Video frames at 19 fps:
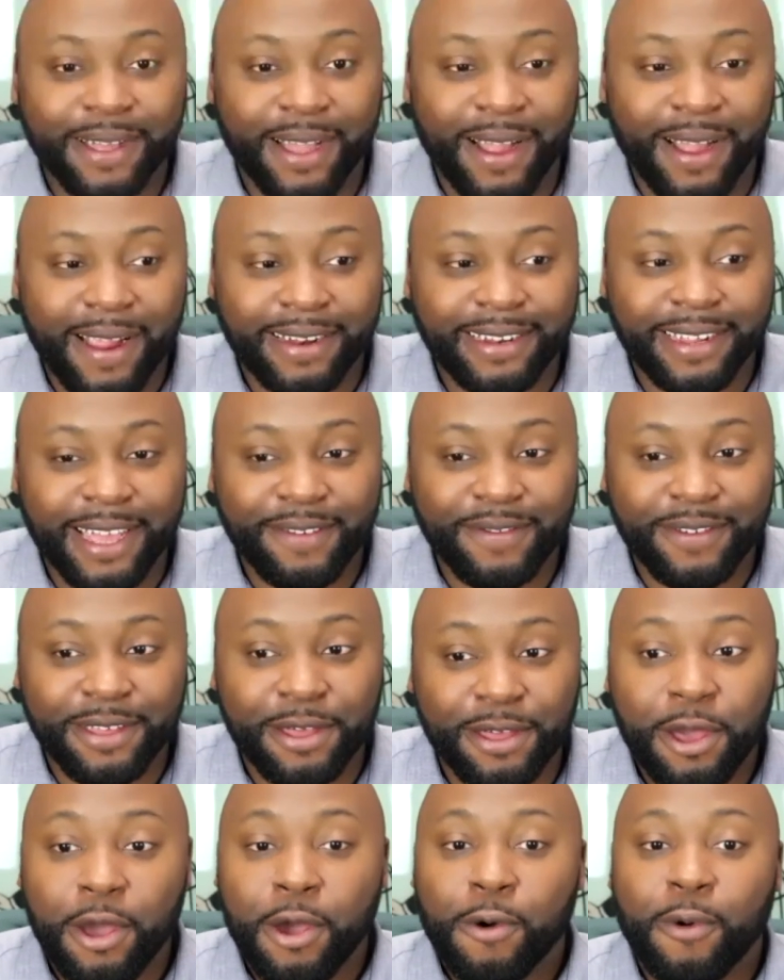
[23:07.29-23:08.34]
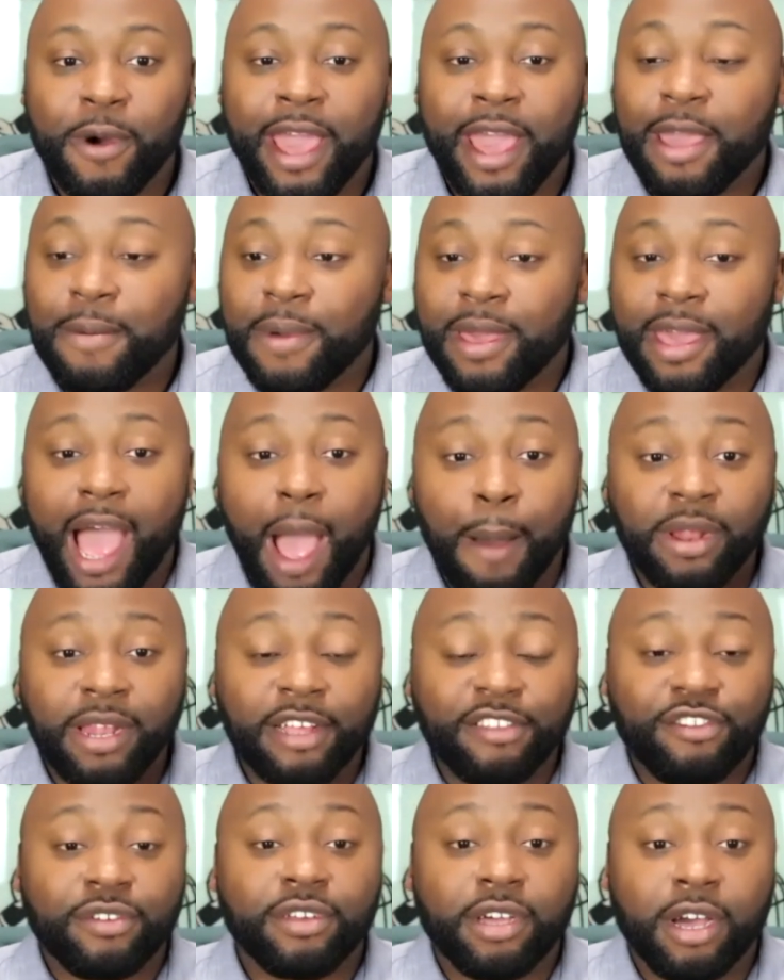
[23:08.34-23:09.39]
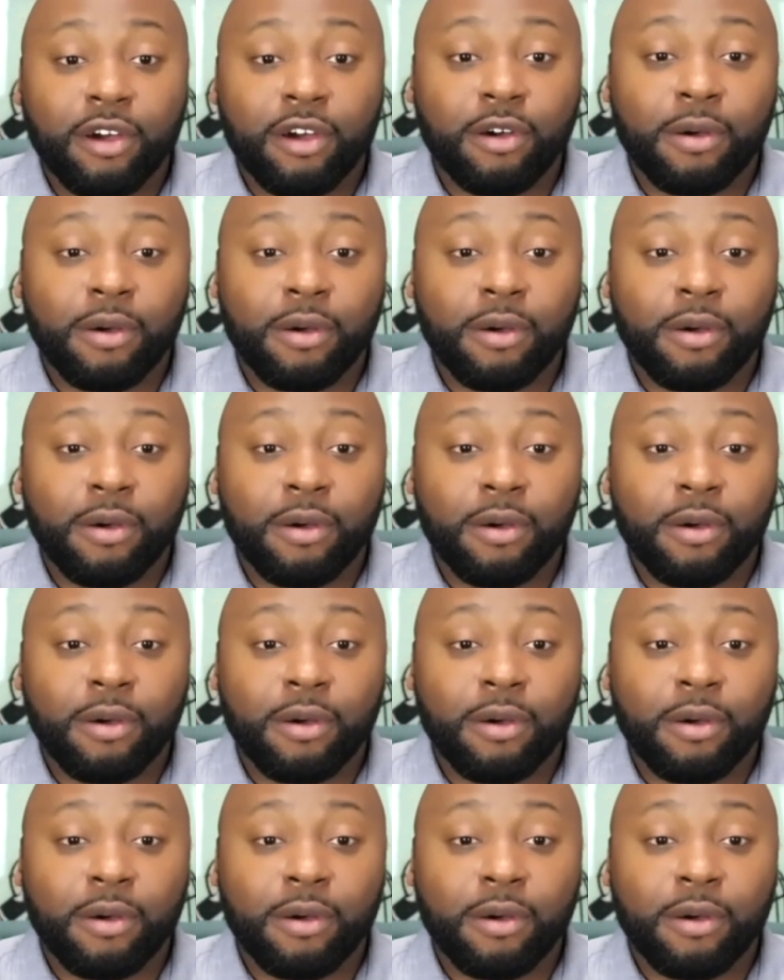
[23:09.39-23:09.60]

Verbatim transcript: right, David. Well, hey man, I'm gonna let you go.